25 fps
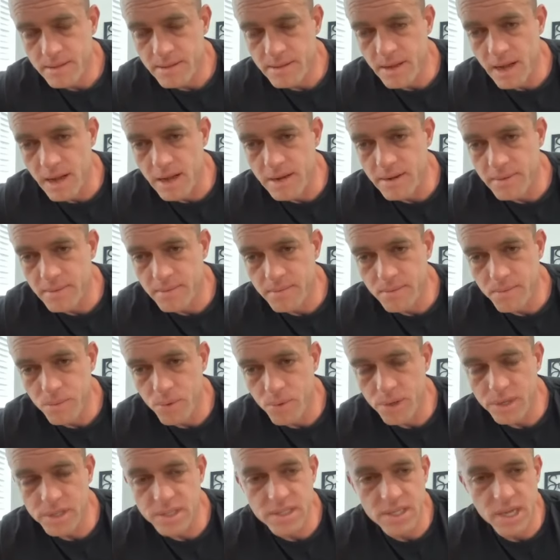done.
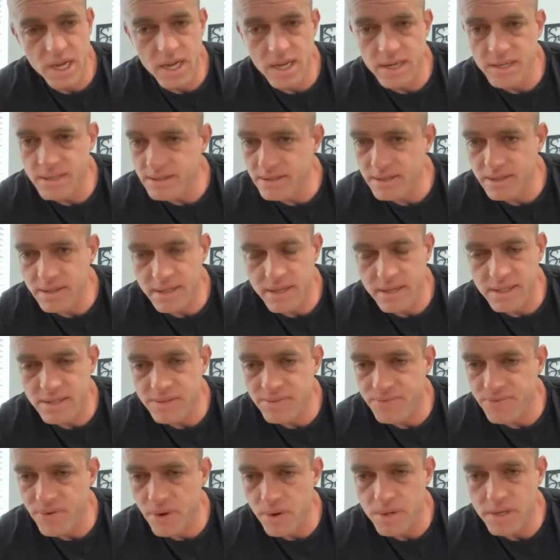Work's done, and
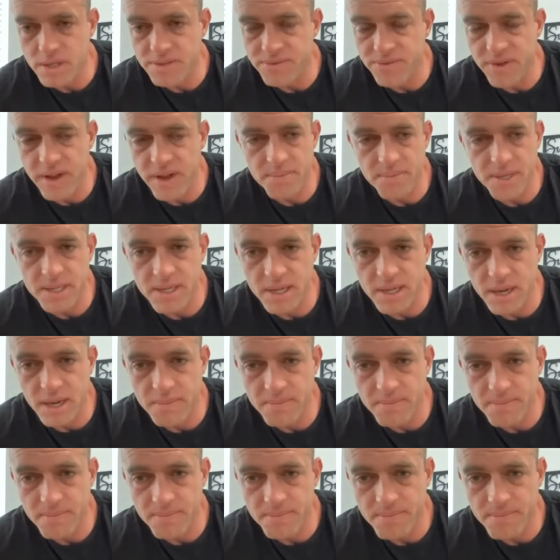it's focused family
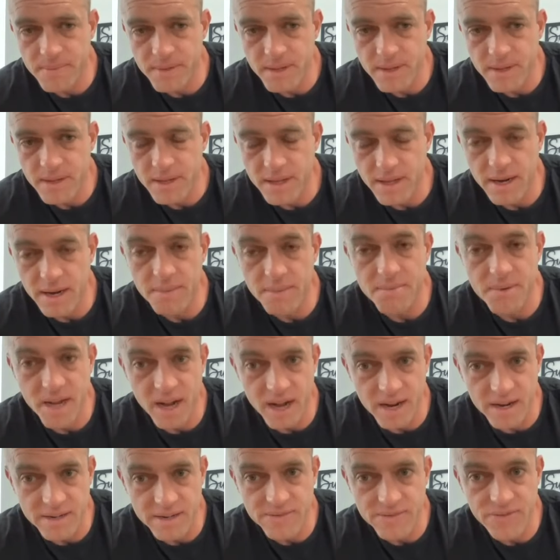time. And I'm
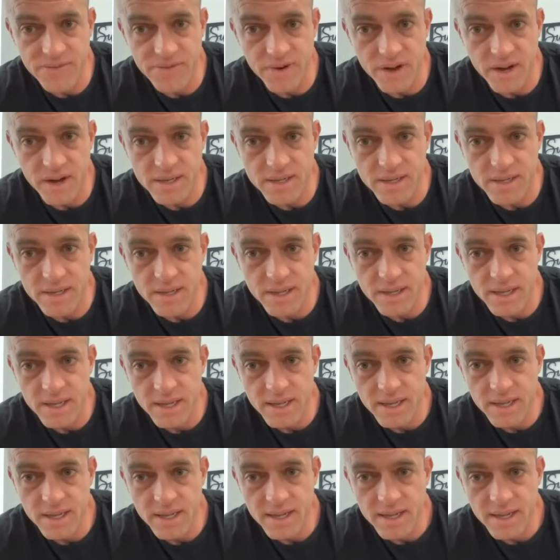tired as fuck.
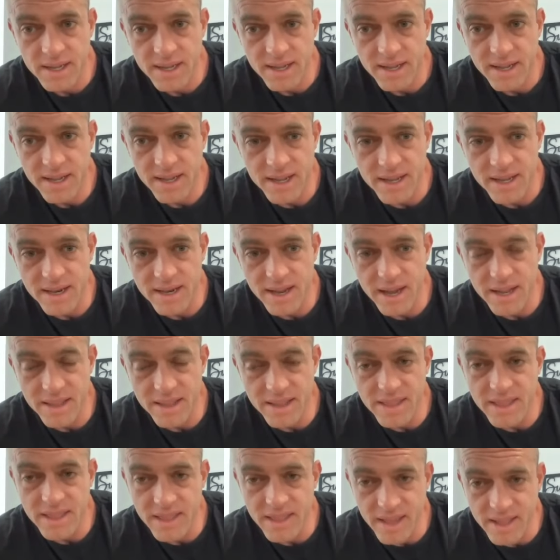And I,
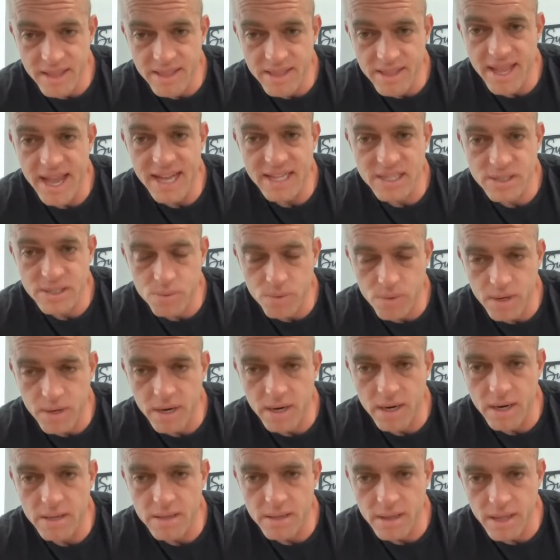and that's
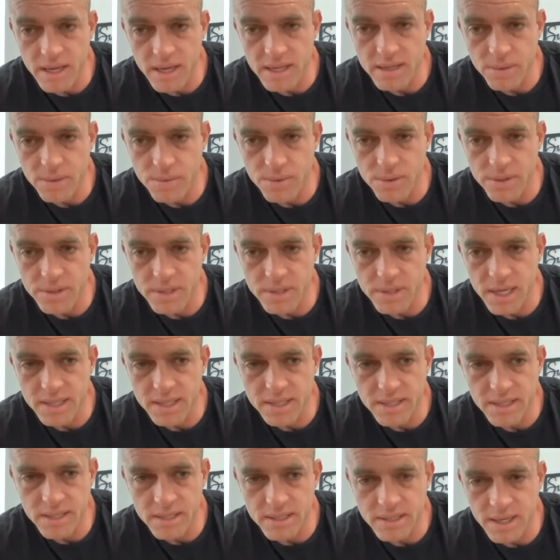where like the real
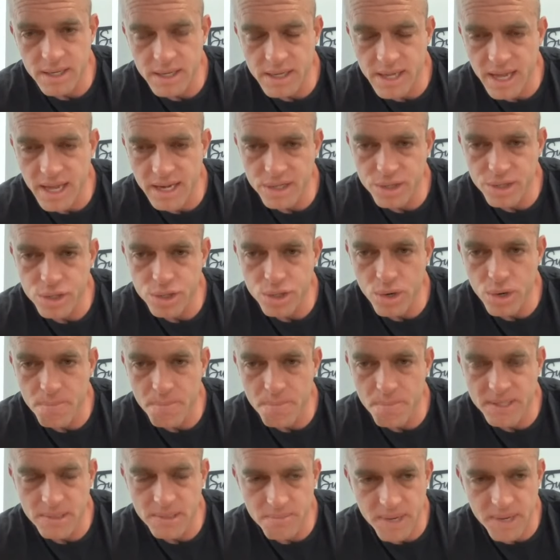test is. Like, how do you show
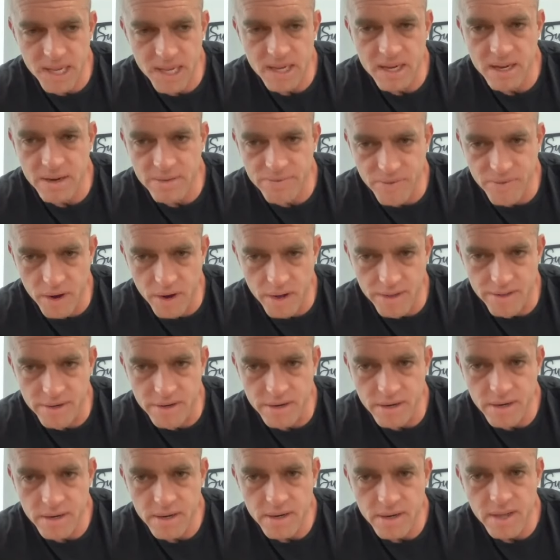up as a man and a
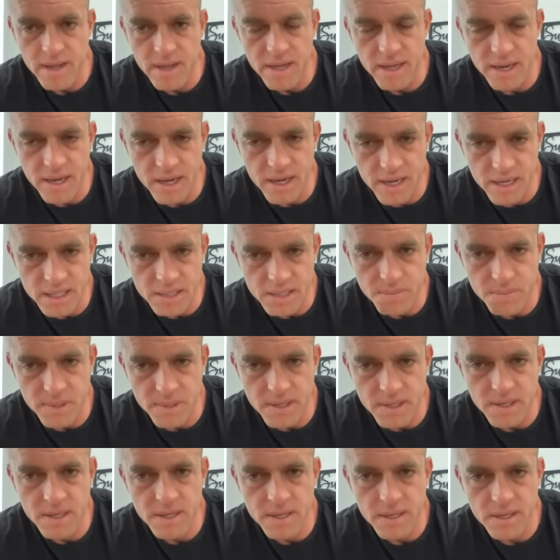father and a
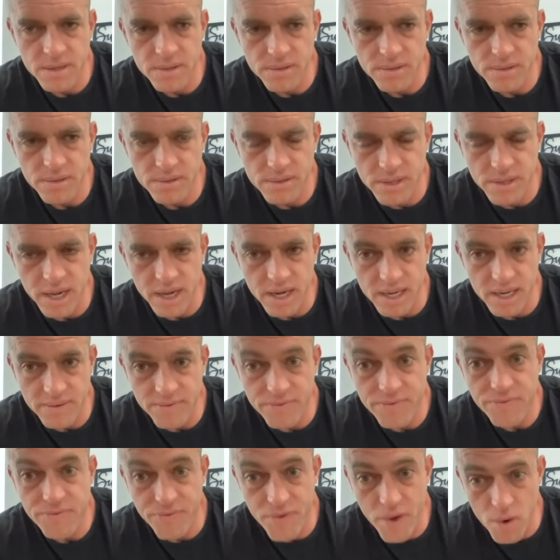husband who's like
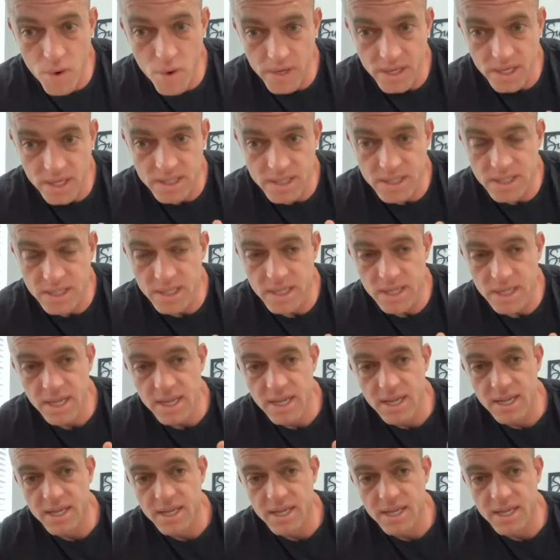focused,